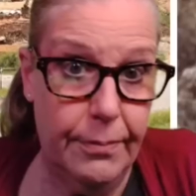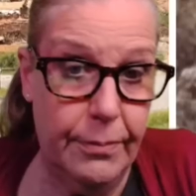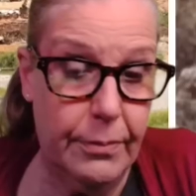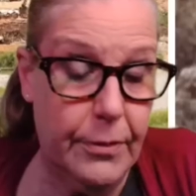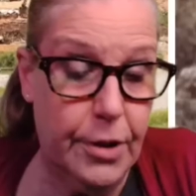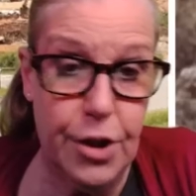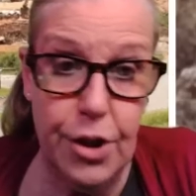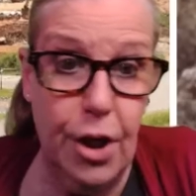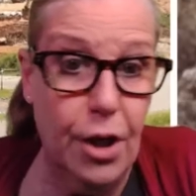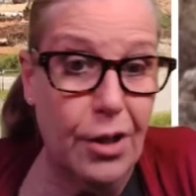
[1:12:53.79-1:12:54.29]

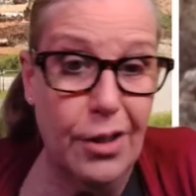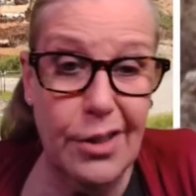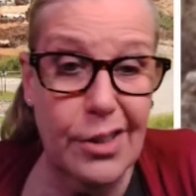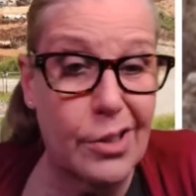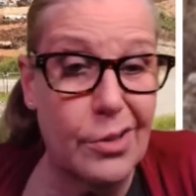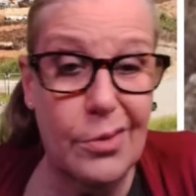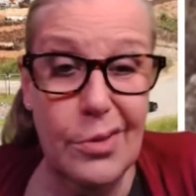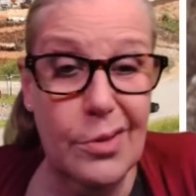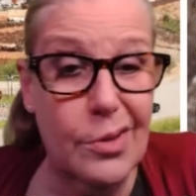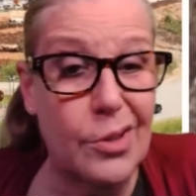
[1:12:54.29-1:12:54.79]
She's not going to
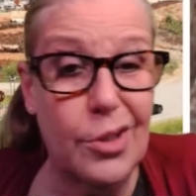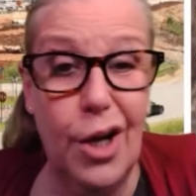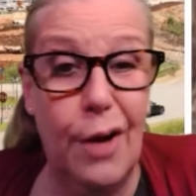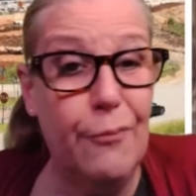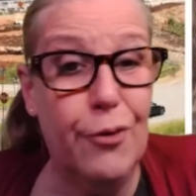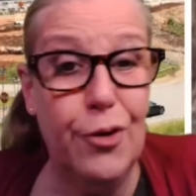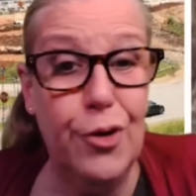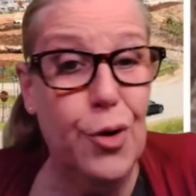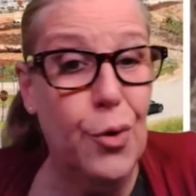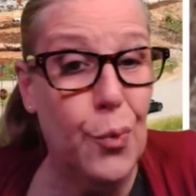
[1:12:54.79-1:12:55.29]
stop
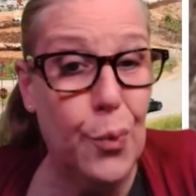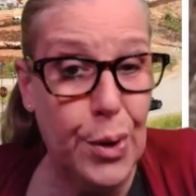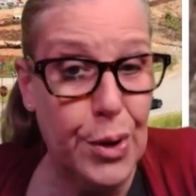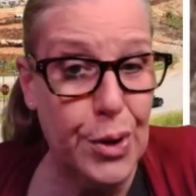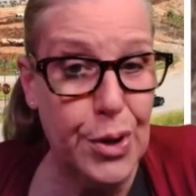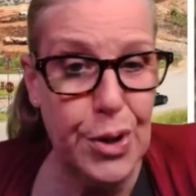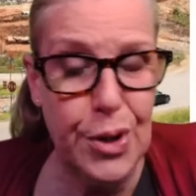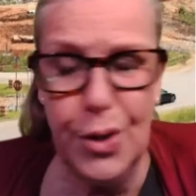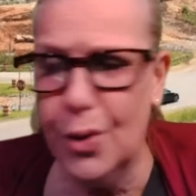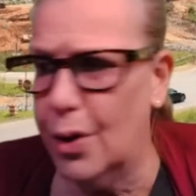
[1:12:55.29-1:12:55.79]
for no
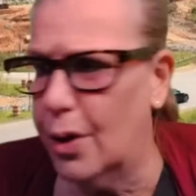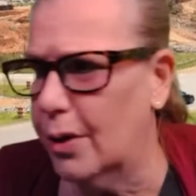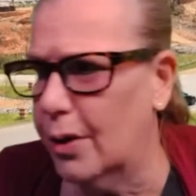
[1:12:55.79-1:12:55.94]
reason at all,